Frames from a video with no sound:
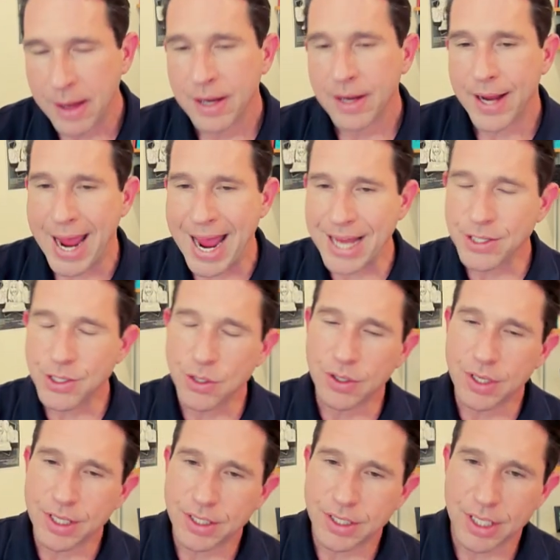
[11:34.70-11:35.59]
As you
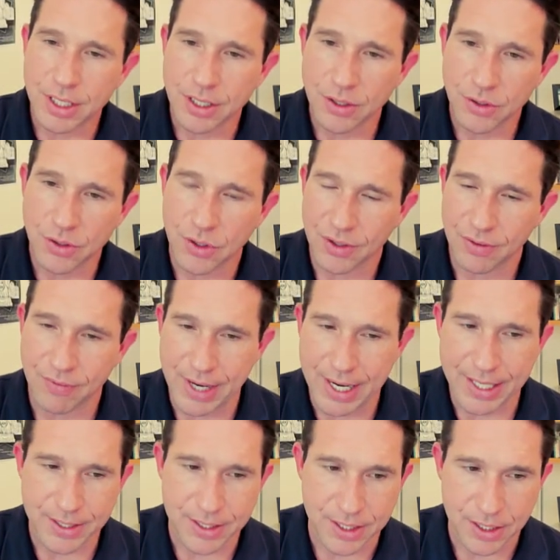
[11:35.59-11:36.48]
continue to
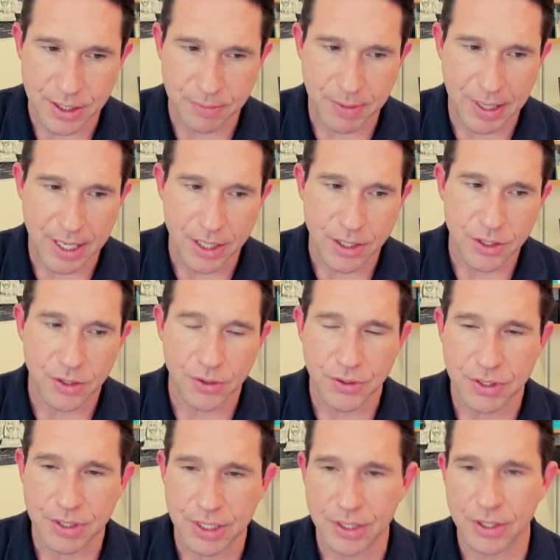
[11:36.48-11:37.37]
advance in Spanish, you'll
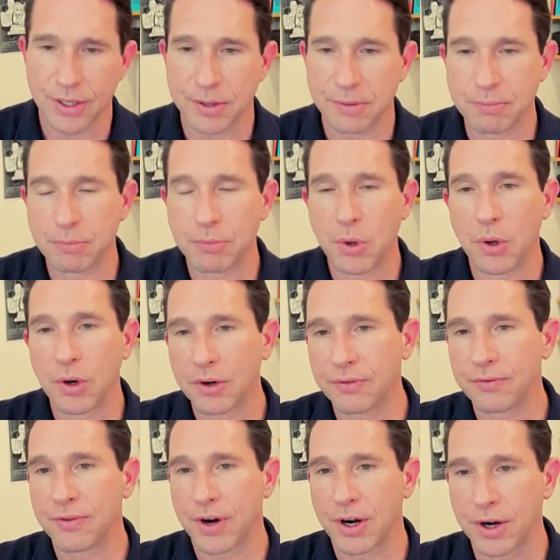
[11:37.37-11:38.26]
see there are
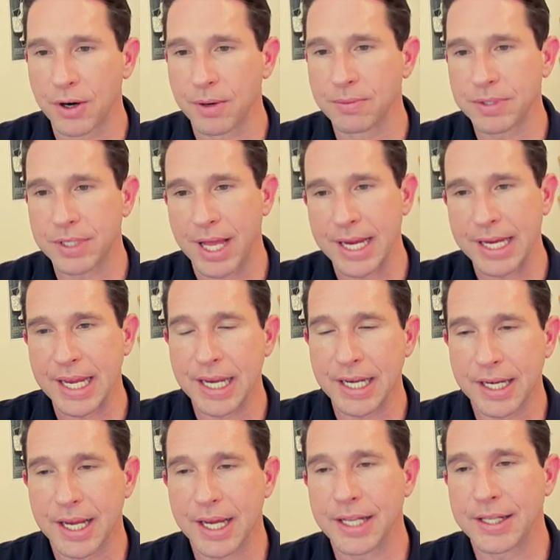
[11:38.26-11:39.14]
more verbs like
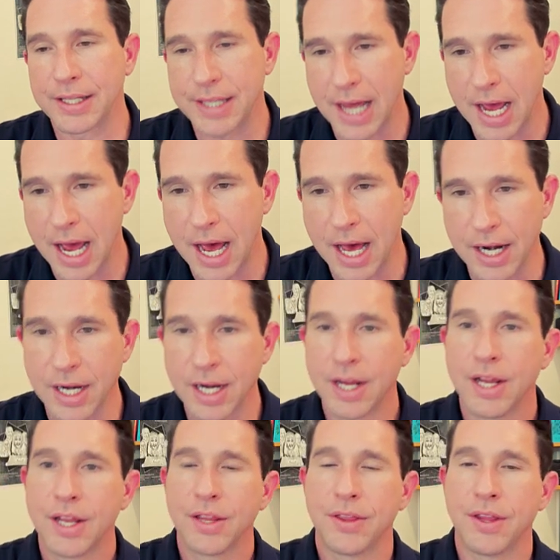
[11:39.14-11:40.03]
encantar
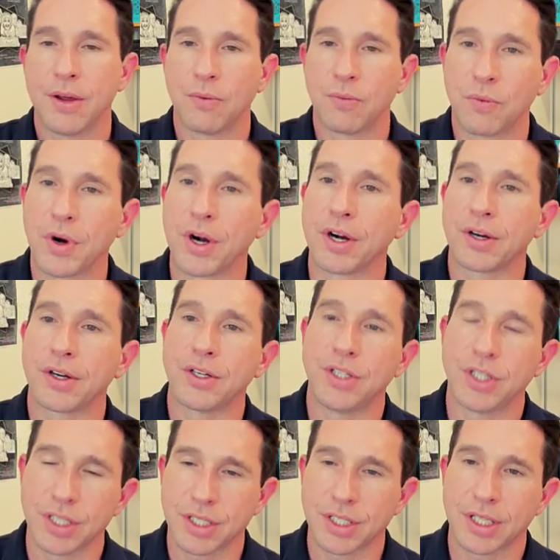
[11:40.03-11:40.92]
that work
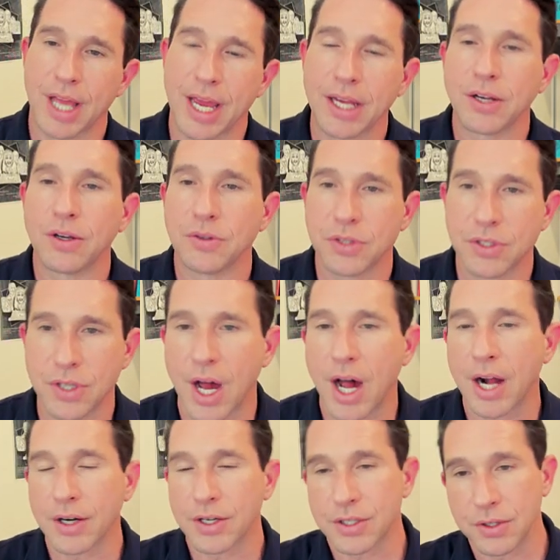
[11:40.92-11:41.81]
just like
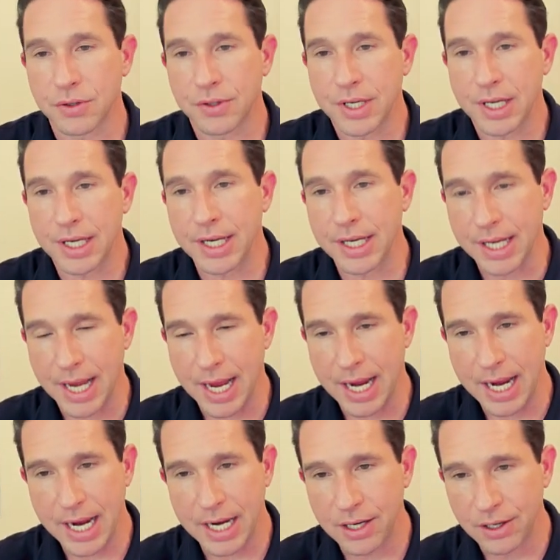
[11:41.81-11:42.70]
gustar. So getting a
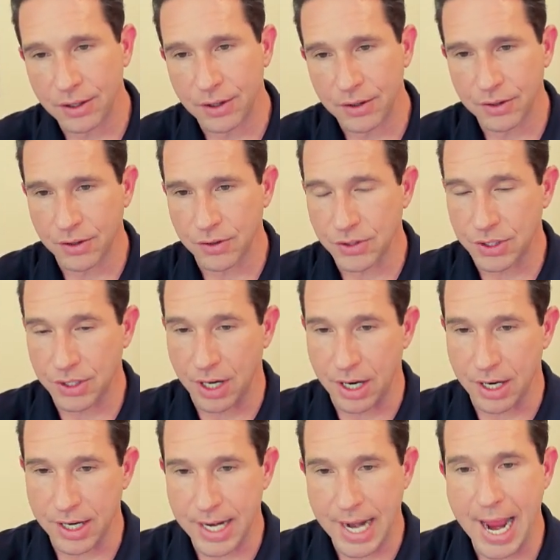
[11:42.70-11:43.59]
handle on
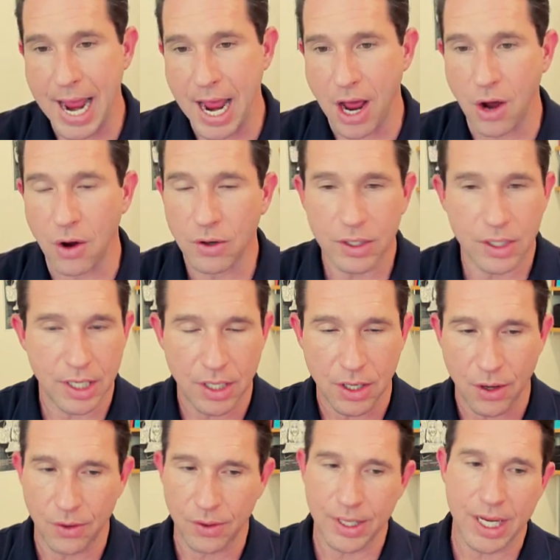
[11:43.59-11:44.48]
gustar now can
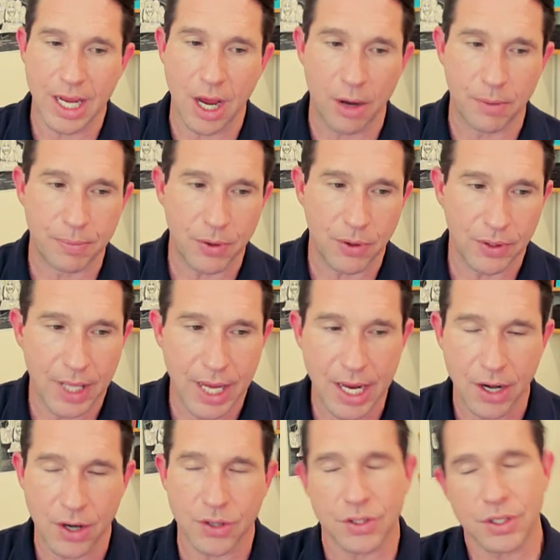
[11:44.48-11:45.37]
only help you
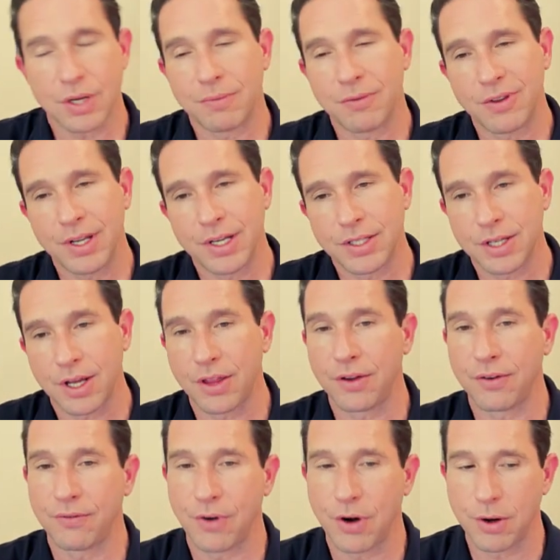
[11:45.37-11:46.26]
later. Some of these
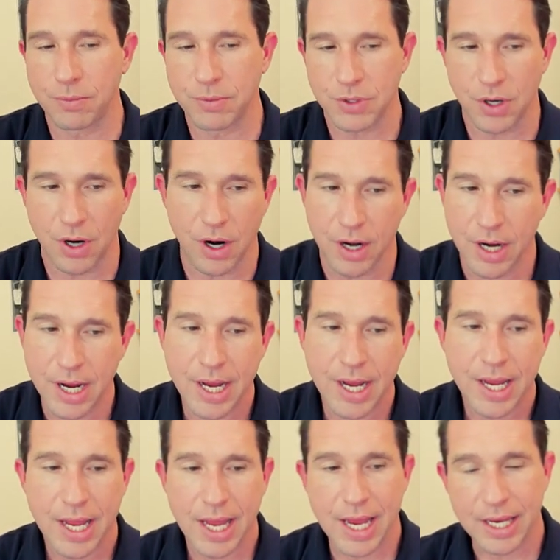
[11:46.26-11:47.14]
other verbs are
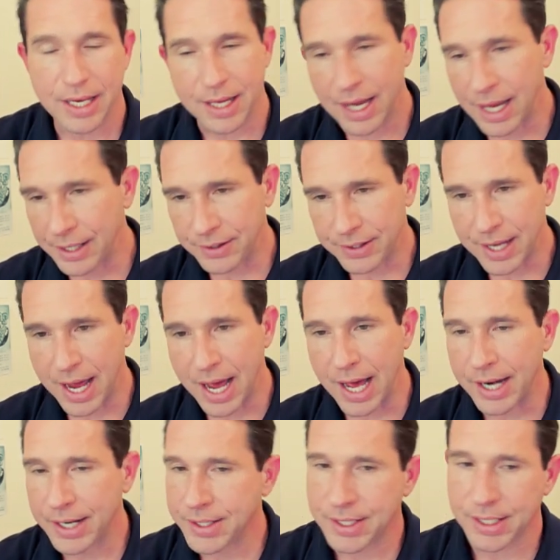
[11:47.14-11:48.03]

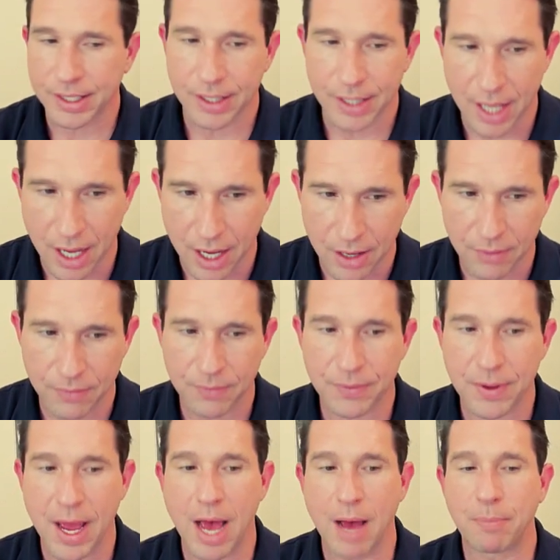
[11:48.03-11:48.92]
encantar, to
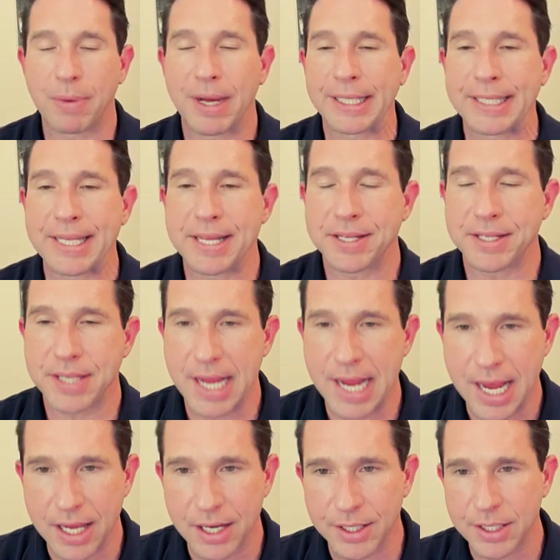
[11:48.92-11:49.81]
love,
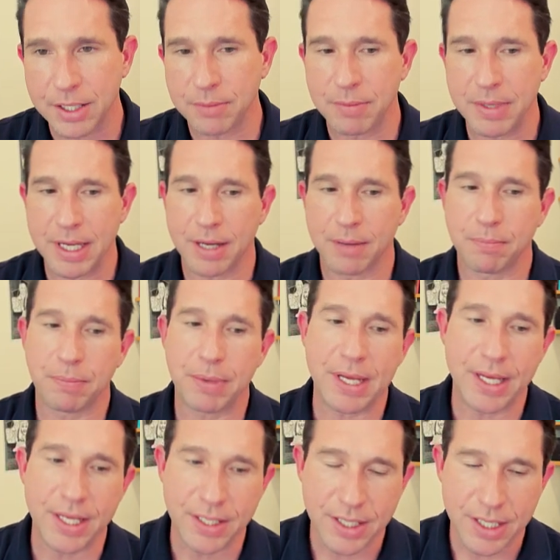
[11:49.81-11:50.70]
apetecer, to be
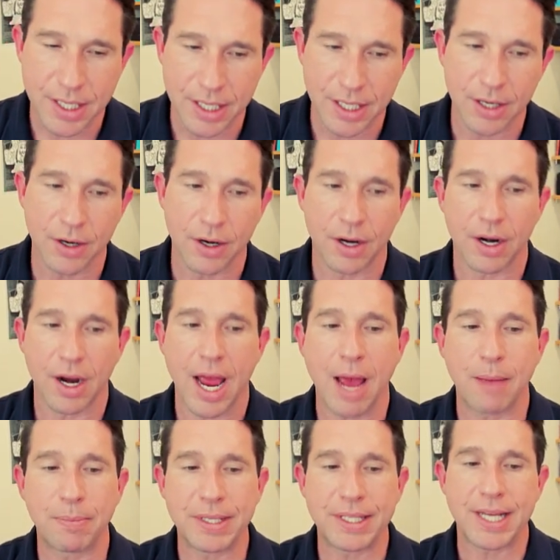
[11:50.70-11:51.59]
appeasing or
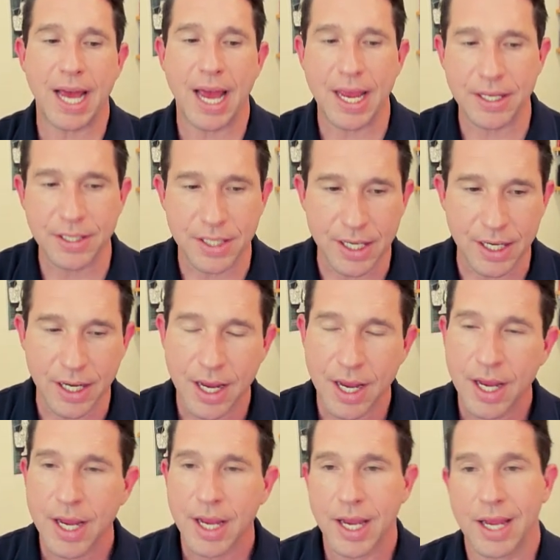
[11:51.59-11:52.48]
appetizing,
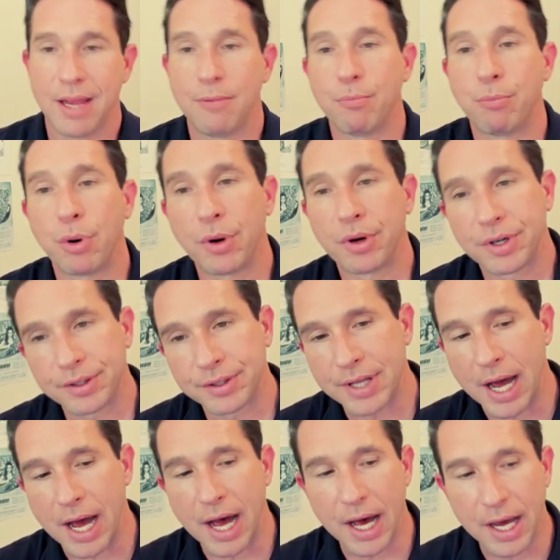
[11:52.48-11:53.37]

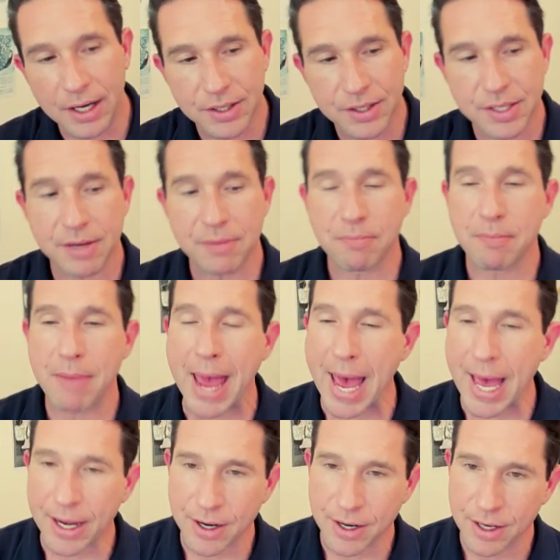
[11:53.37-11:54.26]
importar, to
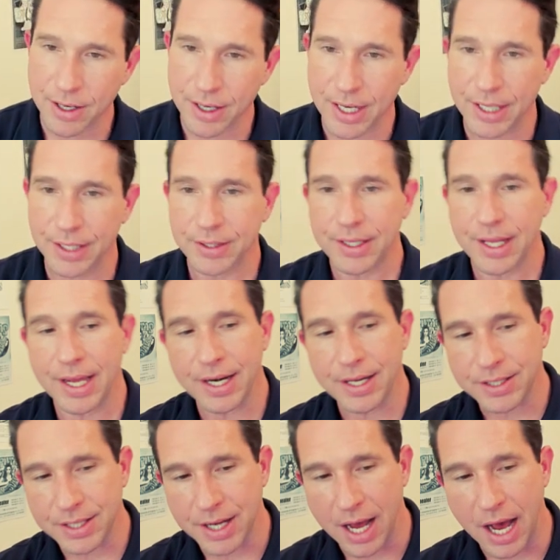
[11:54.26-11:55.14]
matter,
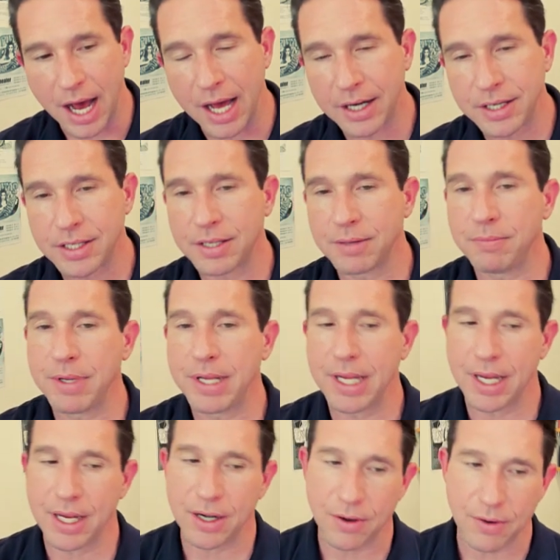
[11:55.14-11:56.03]
interesar, to be
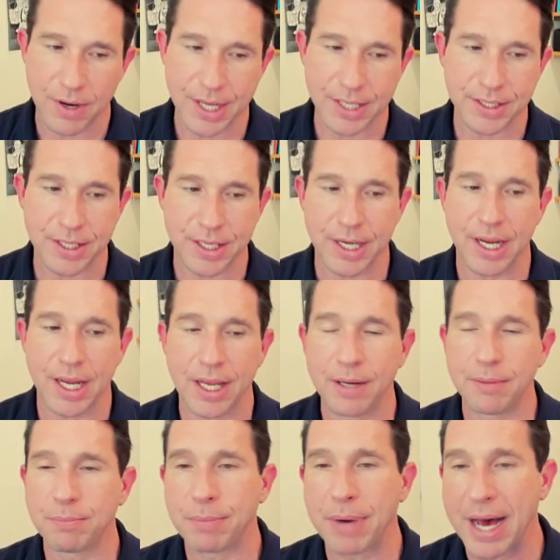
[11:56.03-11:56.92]
interested
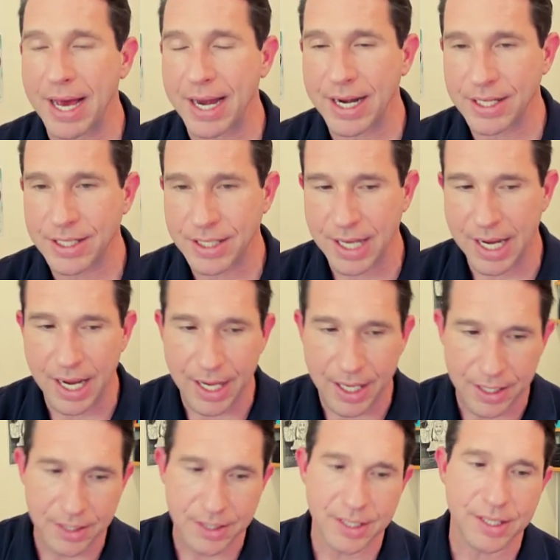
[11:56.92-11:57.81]
in,
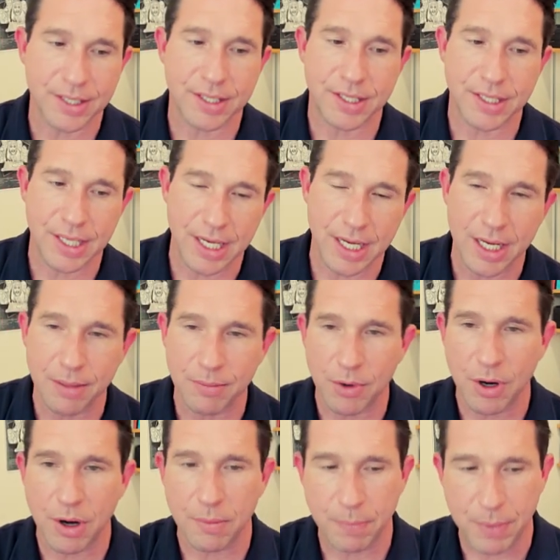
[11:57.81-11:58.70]
parecer, to seem
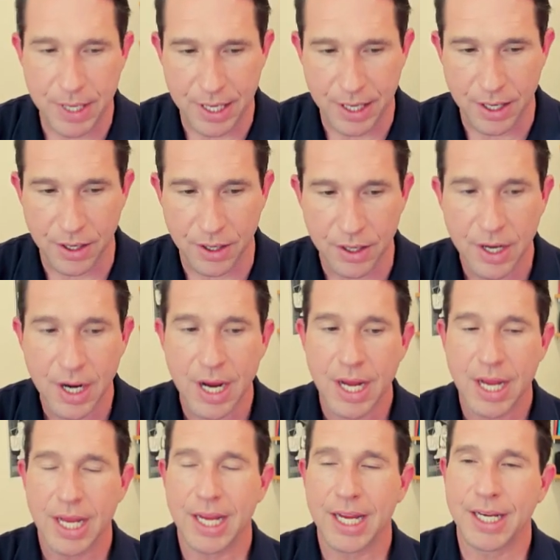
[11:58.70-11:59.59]
or appear,
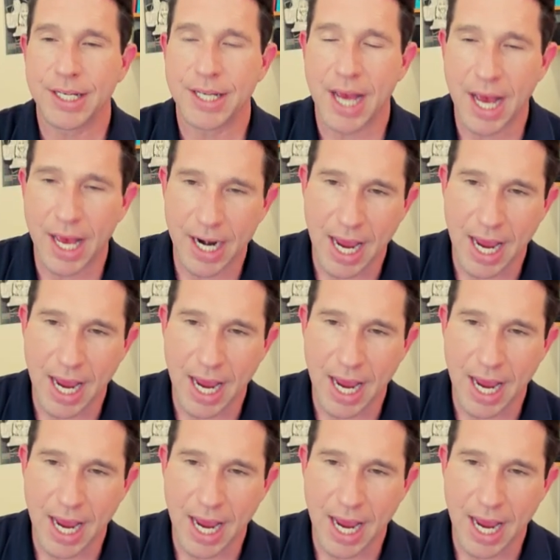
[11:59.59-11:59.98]
y dar